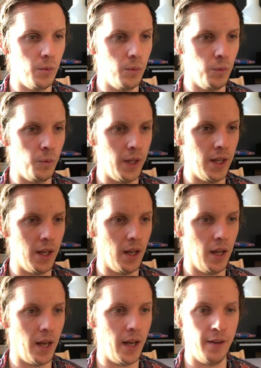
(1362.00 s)
we
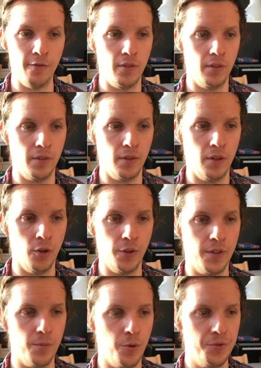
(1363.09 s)
have
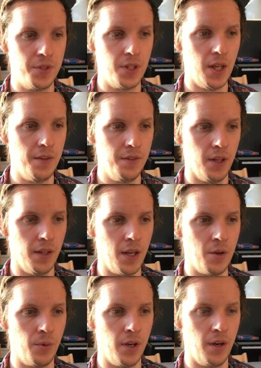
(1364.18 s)
loaded the posts again, and
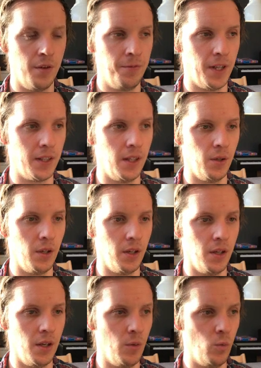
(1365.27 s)
now we're affecting
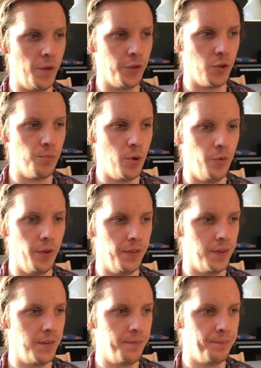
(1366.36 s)
one
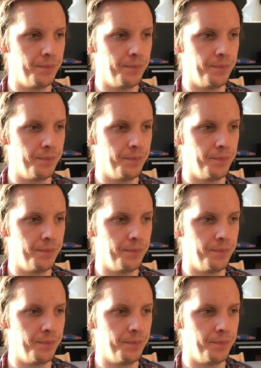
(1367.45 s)
component.